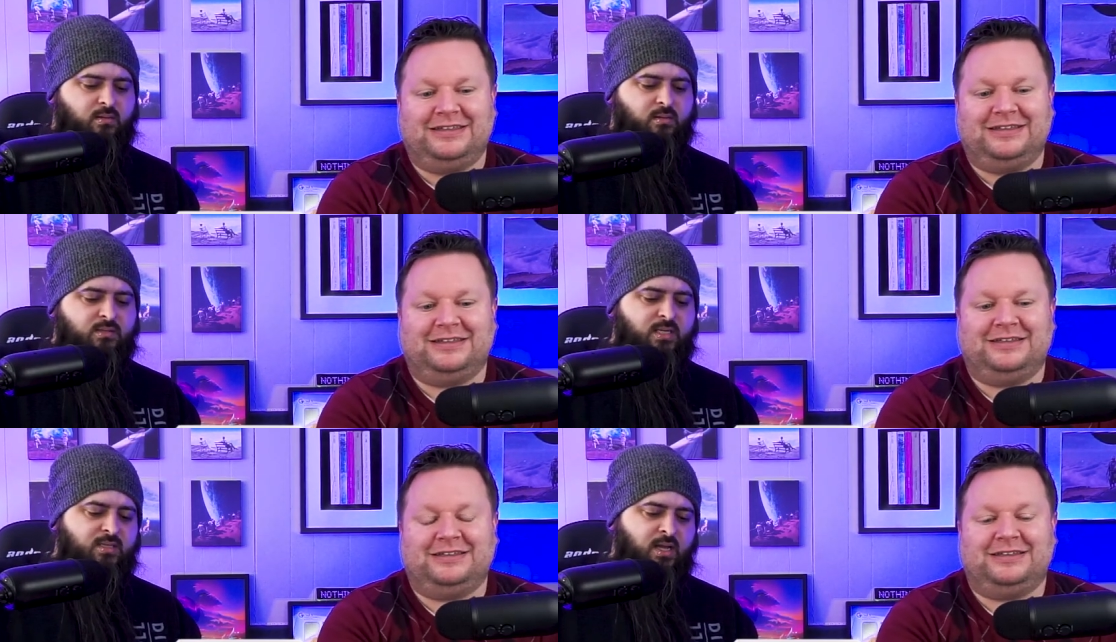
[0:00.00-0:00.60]
Speaker 1: It
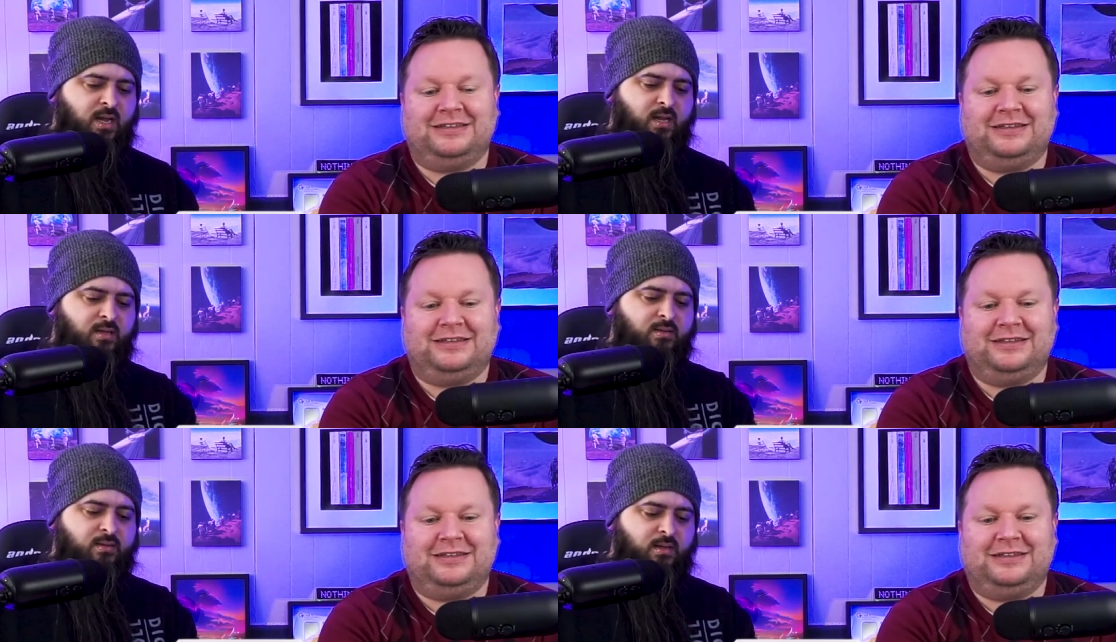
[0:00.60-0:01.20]
says hi,
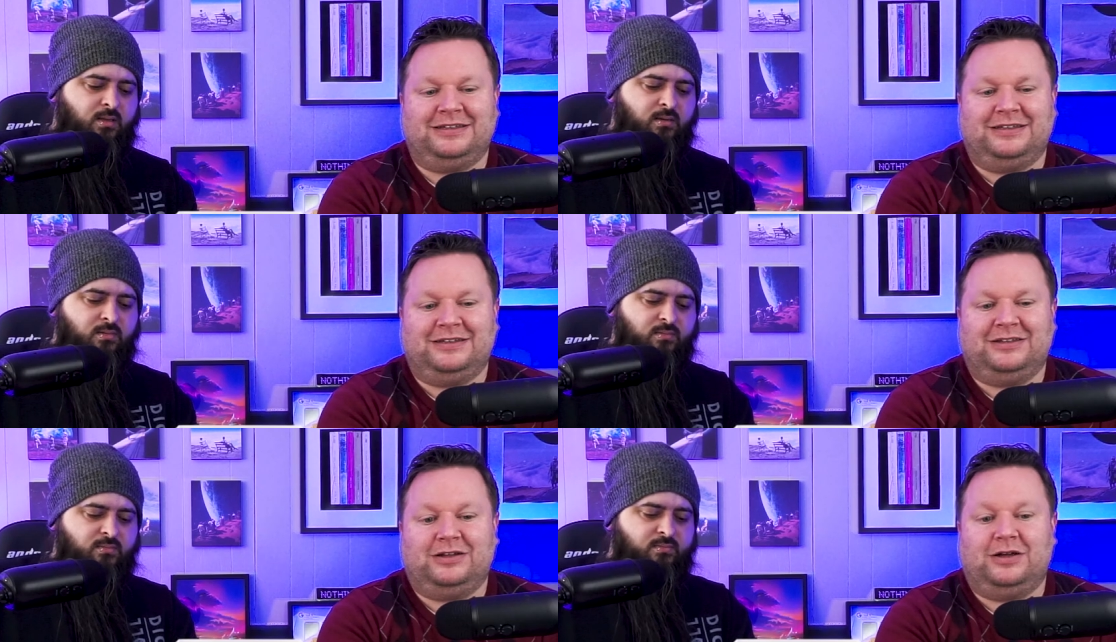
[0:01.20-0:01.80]
hello.
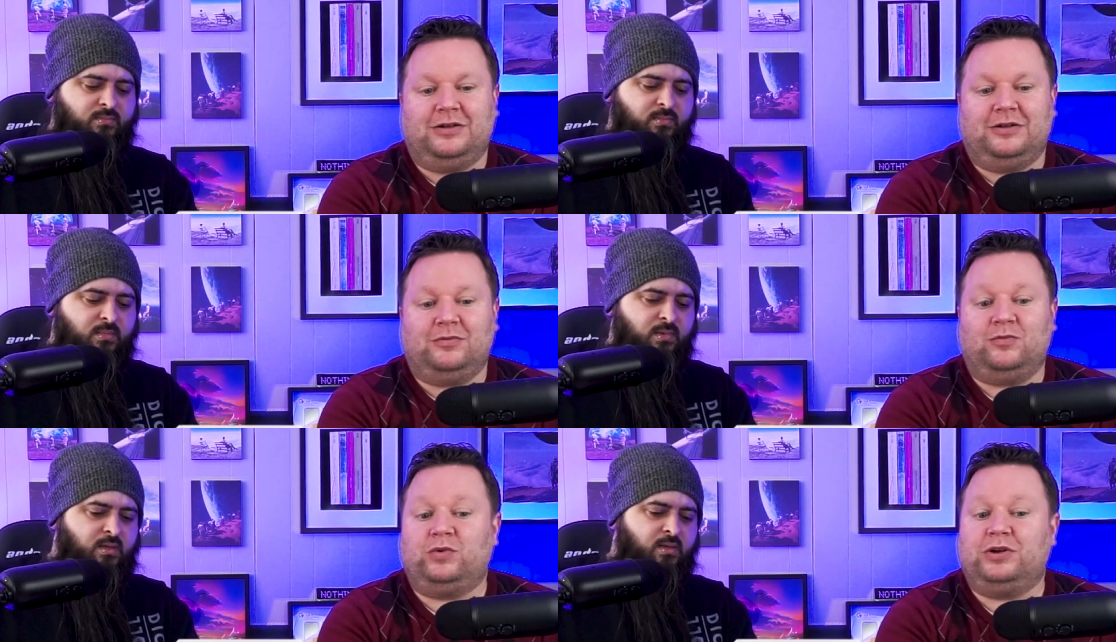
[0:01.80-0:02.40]

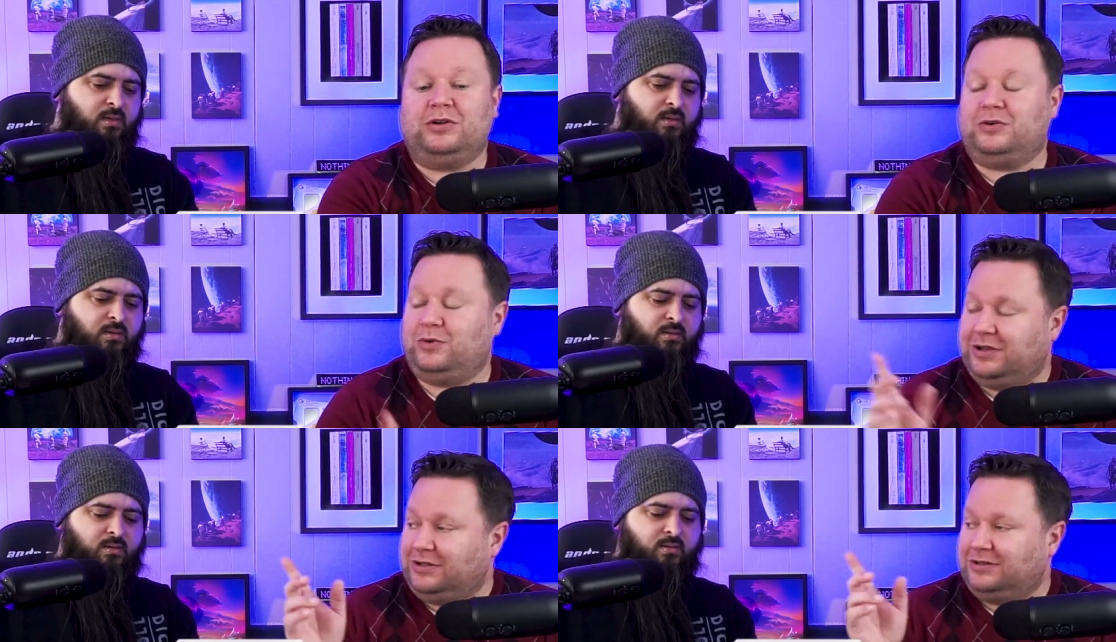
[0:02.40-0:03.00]
Speaker 2: Real
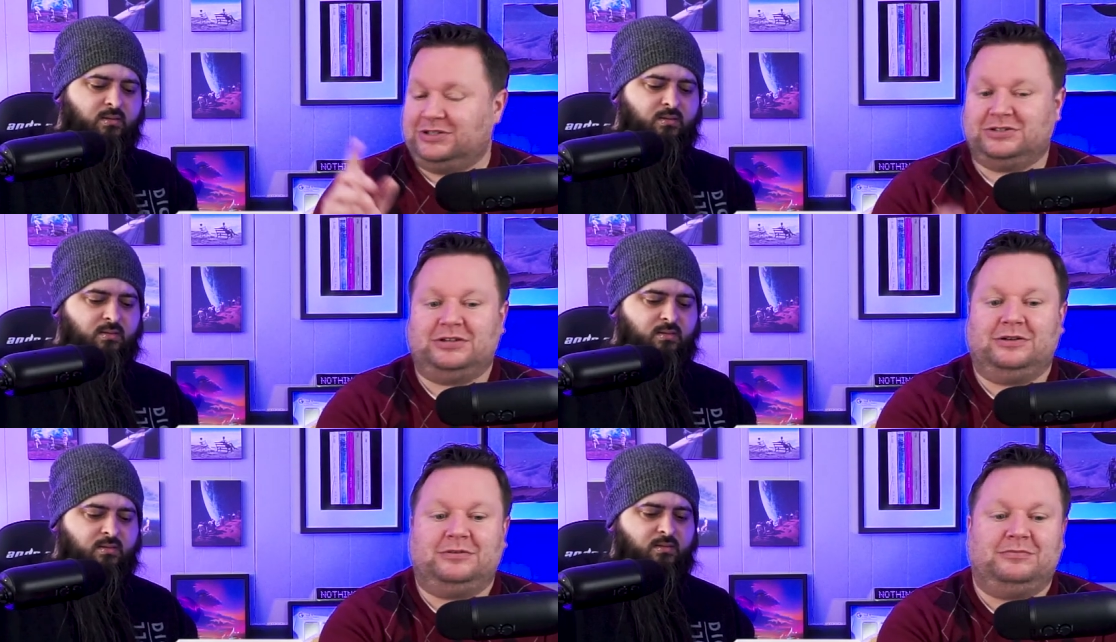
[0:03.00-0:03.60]
quick, just
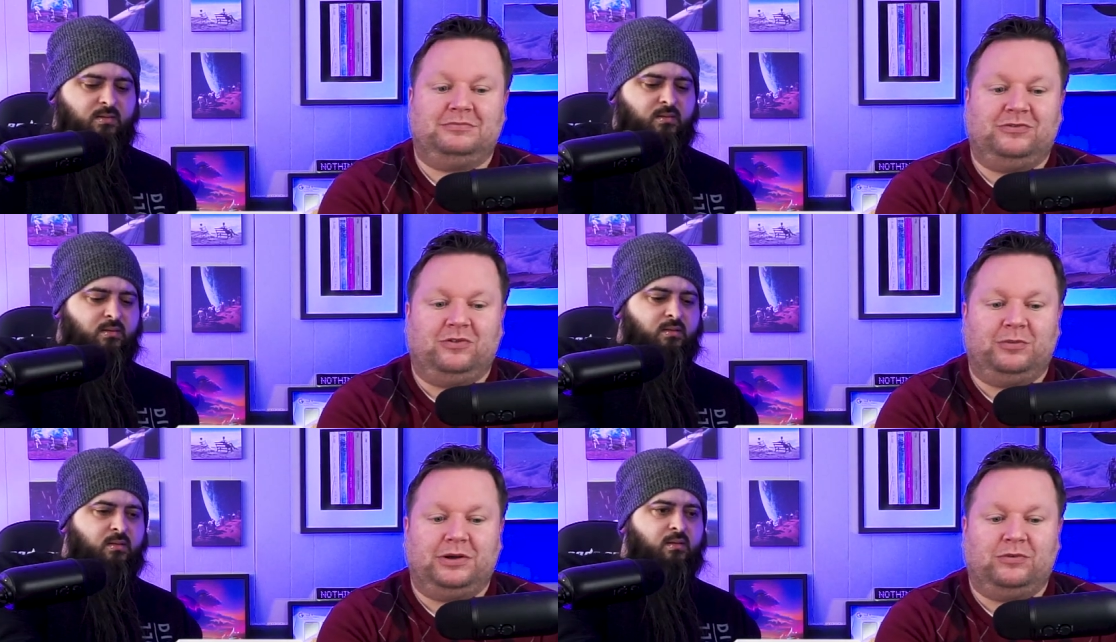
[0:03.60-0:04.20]
uh, before
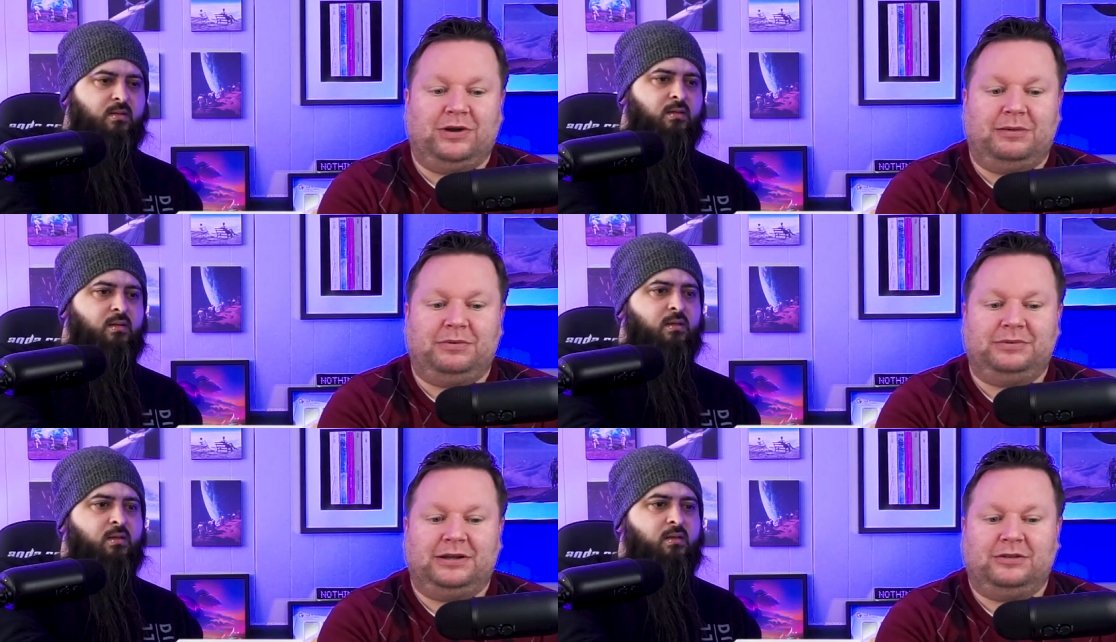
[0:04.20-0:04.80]
we wrap
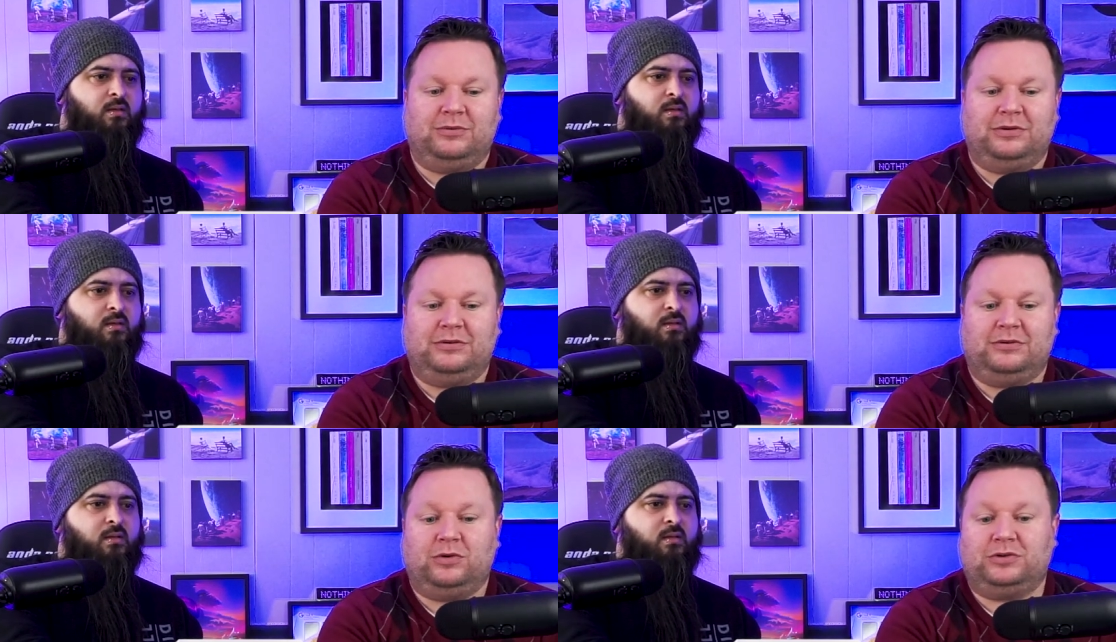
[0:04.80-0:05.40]
up that other one,
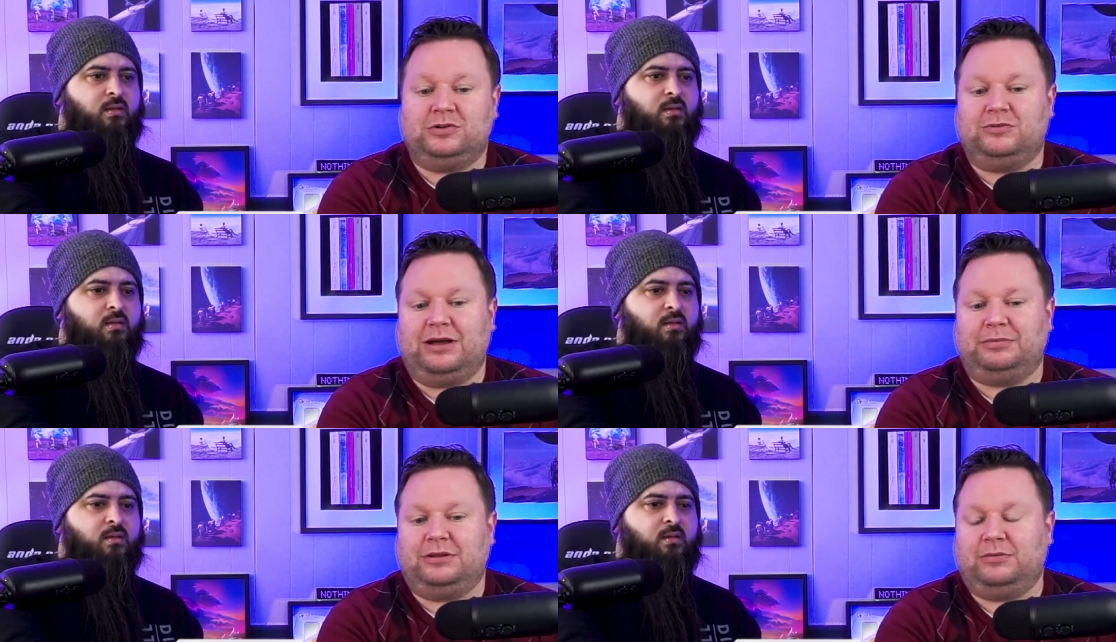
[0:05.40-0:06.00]
or to
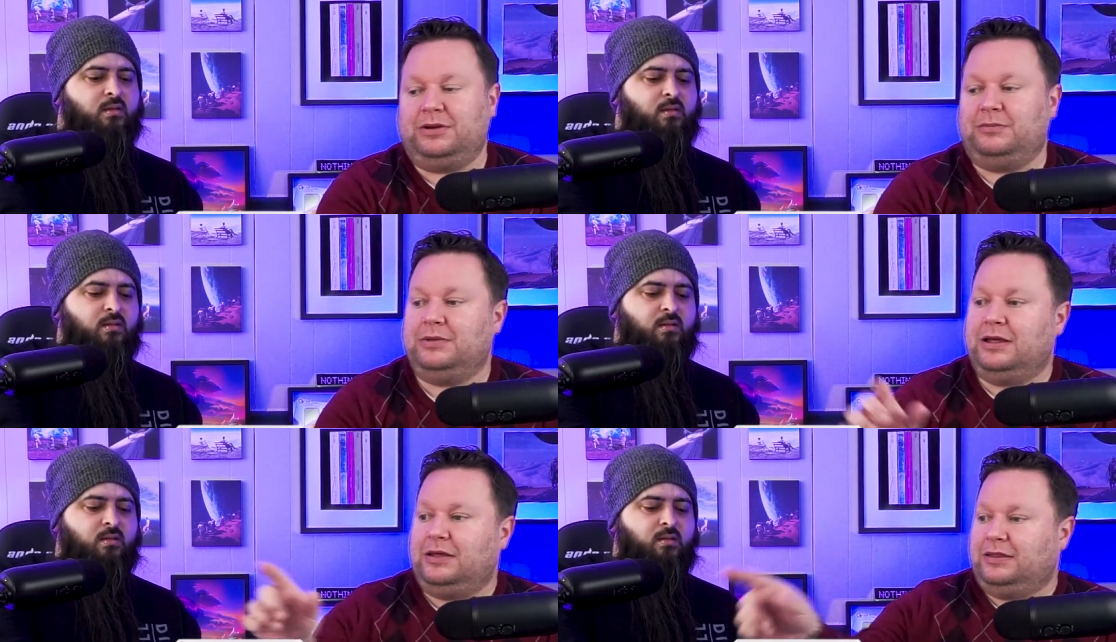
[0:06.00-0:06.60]
wrap the other one up,
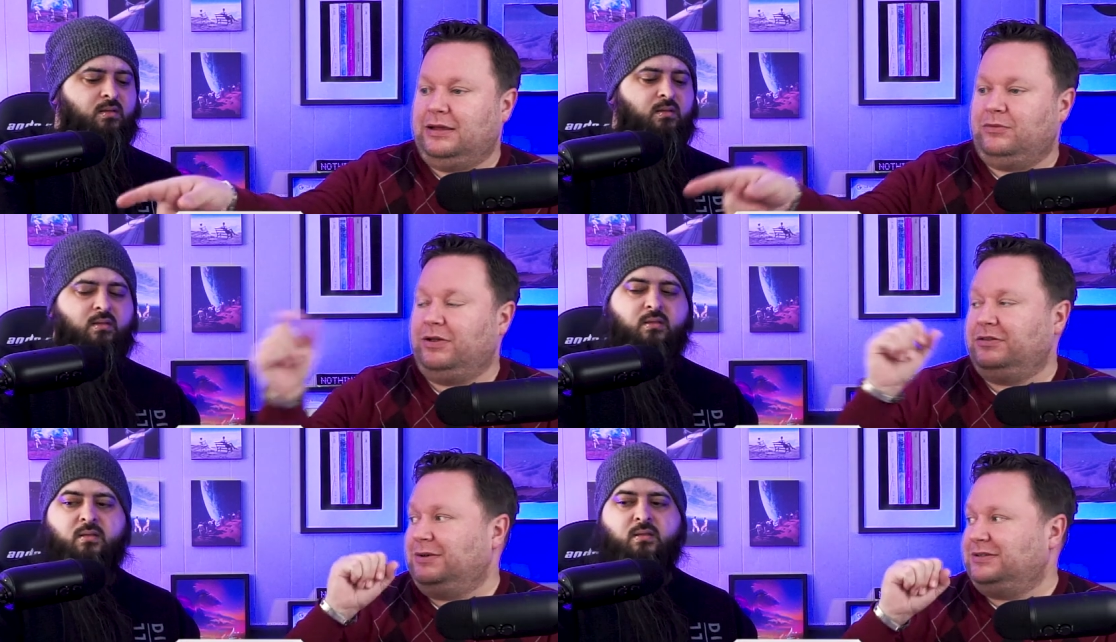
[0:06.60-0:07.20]
that
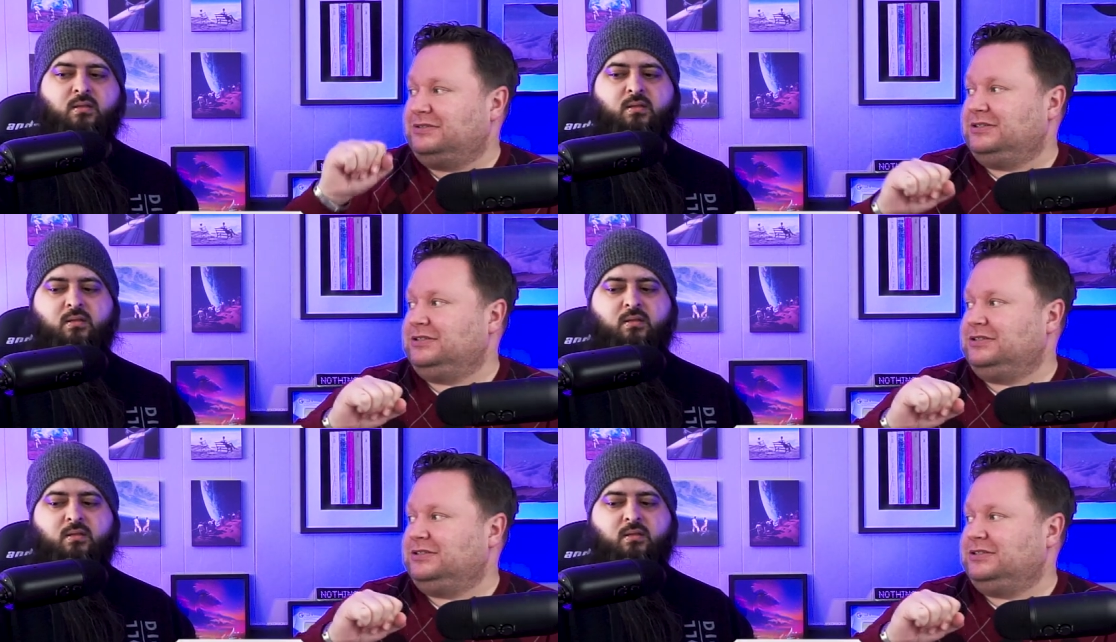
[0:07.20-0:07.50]
runs about sixty